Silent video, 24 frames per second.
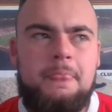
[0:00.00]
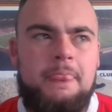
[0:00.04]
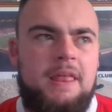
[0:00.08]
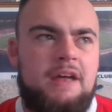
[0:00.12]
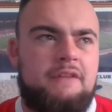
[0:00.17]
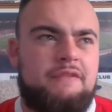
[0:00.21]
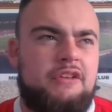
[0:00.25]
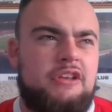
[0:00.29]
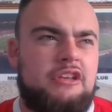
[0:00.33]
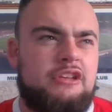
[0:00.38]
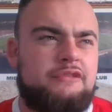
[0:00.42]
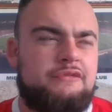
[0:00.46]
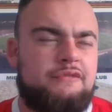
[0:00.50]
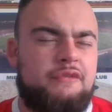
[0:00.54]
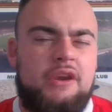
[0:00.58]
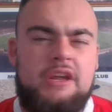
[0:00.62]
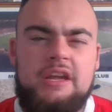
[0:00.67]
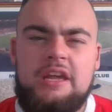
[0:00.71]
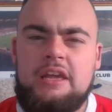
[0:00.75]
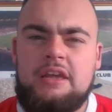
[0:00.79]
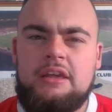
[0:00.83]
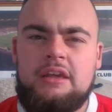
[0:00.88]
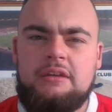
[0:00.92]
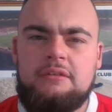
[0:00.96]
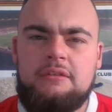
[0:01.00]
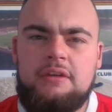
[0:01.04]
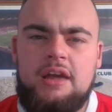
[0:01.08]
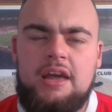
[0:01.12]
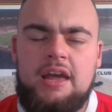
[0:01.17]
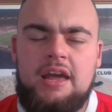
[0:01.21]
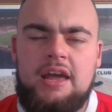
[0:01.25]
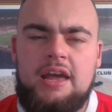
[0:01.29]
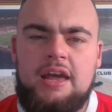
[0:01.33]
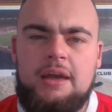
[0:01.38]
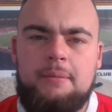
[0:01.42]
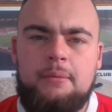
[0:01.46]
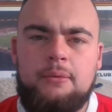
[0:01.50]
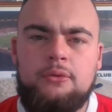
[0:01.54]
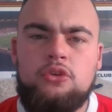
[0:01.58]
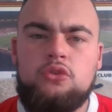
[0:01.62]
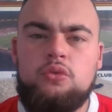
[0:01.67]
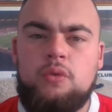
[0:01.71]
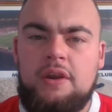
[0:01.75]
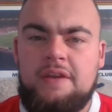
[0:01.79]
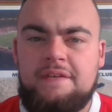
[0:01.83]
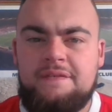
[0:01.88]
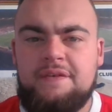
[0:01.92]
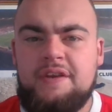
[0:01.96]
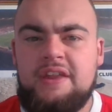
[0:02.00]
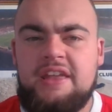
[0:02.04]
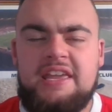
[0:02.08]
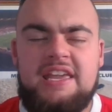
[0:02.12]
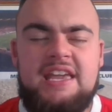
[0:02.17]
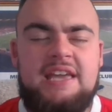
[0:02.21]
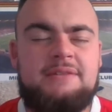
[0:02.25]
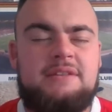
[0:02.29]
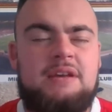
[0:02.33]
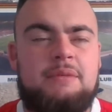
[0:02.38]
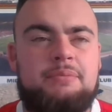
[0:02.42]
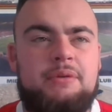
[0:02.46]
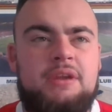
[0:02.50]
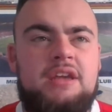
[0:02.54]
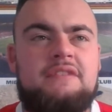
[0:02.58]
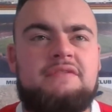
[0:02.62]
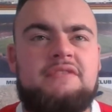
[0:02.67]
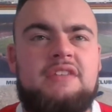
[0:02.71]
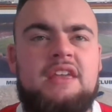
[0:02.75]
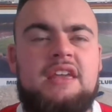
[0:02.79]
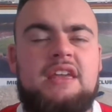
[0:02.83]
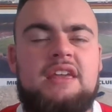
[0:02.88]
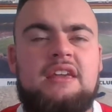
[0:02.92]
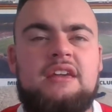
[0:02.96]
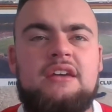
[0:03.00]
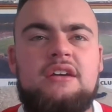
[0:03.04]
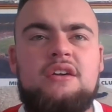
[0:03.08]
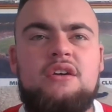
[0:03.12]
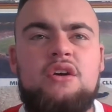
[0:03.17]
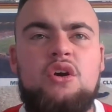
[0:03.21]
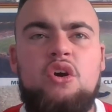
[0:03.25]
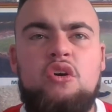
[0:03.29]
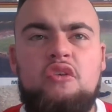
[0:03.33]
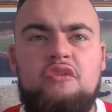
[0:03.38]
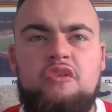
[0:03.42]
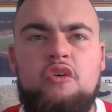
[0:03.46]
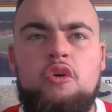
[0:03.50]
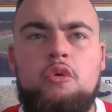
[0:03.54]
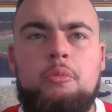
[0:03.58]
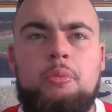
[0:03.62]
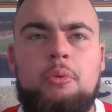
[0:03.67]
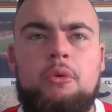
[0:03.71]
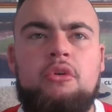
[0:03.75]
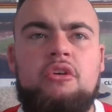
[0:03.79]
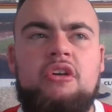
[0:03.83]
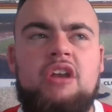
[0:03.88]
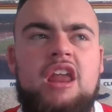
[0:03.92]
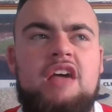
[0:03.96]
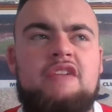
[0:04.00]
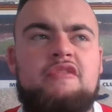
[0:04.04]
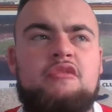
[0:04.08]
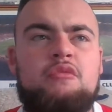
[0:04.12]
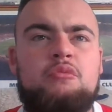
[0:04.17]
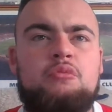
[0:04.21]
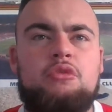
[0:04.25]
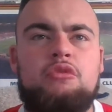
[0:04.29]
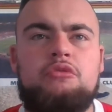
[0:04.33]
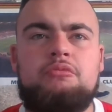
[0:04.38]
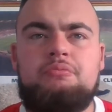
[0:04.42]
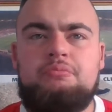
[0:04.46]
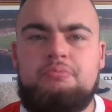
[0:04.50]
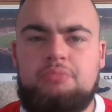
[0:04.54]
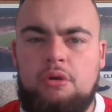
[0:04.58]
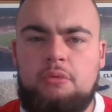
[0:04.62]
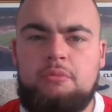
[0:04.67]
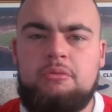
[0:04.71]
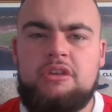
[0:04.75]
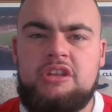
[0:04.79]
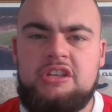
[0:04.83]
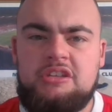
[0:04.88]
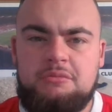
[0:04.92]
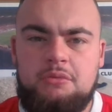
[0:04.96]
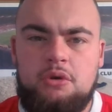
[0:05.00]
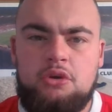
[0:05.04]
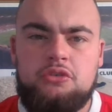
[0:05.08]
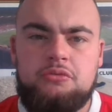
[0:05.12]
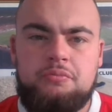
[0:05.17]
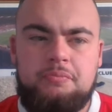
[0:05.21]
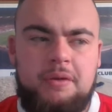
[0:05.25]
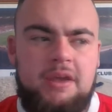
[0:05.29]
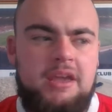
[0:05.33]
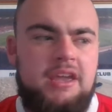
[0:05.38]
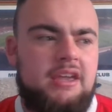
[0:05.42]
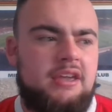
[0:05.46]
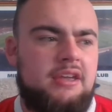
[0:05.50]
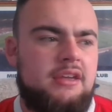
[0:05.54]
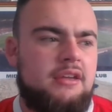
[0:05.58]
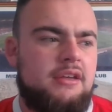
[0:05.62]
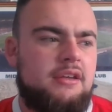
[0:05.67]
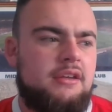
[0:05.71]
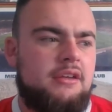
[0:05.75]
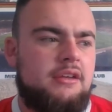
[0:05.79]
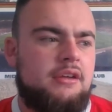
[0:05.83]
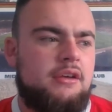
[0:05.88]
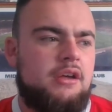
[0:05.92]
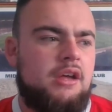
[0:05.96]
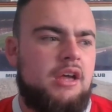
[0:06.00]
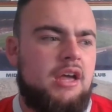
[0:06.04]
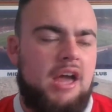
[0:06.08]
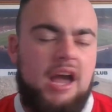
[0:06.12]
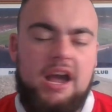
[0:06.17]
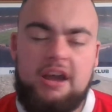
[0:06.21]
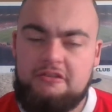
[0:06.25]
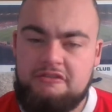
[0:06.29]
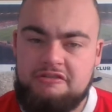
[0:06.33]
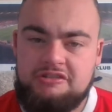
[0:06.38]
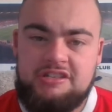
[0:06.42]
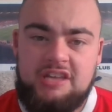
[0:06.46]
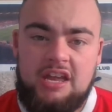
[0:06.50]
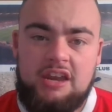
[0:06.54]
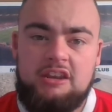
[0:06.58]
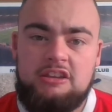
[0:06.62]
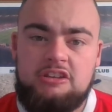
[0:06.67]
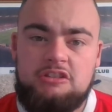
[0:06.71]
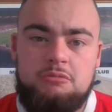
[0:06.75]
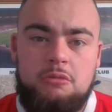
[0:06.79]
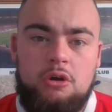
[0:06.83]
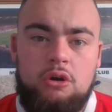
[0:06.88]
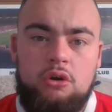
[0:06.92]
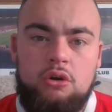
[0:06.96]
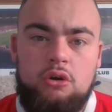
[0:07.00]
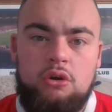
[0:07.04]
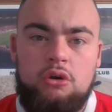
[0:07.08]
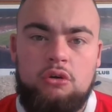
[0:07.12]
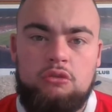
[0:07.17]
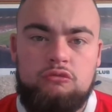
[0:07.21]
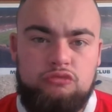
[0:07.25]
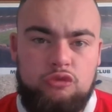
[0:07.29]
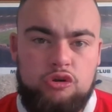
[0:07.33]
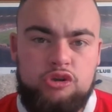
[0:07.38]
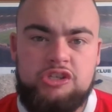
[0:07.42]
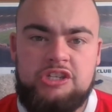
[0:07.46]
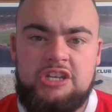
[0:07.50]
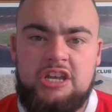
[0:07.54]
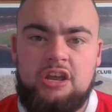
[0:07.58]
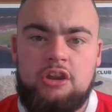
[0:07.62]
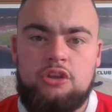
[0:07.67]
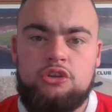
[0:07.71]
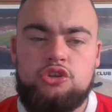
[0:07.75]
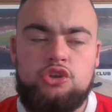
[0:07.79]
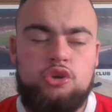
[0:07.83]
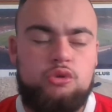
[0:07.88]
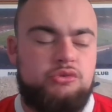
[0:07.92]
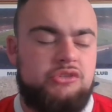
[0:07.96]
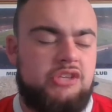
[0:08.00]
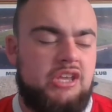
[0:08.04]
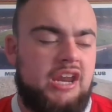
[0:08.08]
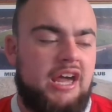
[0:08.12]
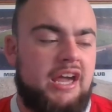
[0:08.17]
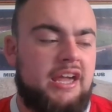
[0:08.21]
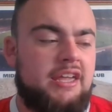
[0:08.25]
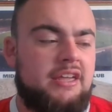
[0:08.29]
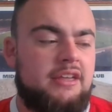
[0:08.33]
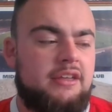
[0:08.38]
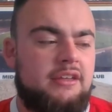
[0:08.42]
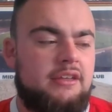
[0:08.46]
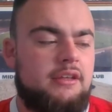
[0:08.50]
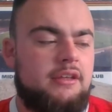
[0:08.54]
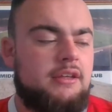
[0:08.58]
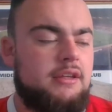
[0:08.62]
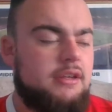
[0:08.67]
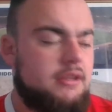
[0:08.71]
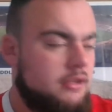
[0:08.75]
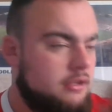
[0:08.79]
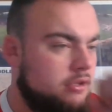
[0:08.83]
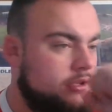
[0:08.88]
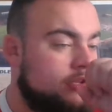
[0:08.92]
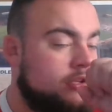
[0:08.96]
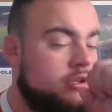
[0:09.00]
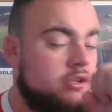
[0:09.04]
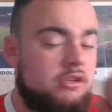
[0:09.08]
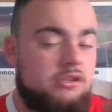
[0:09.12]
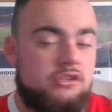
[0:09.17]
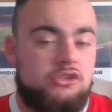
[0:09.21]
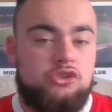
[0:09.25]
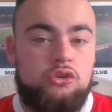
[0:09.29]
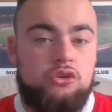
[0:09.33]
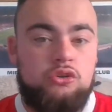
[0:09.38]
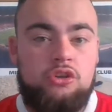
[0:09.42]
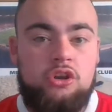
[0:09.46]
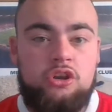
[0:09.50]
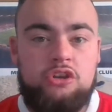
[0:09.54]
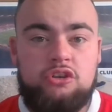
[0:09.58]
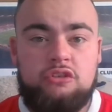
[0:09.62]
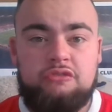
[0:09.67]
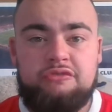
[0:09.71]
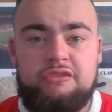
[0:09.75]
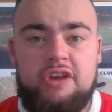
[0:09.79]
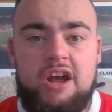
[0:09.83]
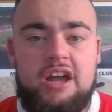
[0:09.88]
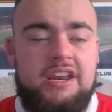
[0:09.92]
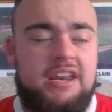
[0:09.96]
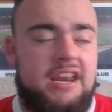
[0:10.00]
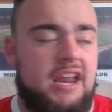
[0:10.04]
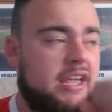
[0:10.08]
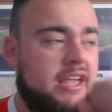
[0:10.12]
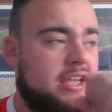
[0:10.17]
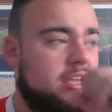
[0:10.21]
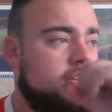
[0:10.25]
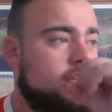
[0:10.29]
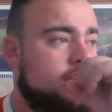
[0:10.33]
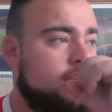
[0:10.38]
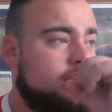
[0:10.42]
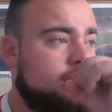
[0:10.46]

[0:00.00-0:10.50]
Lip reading: I think there's three under 23 games, I believe the full Boro 11 would probably most be Accrington Stanley tomorrow, Rochdale on Tuesday night, and Sunderland on Friday night.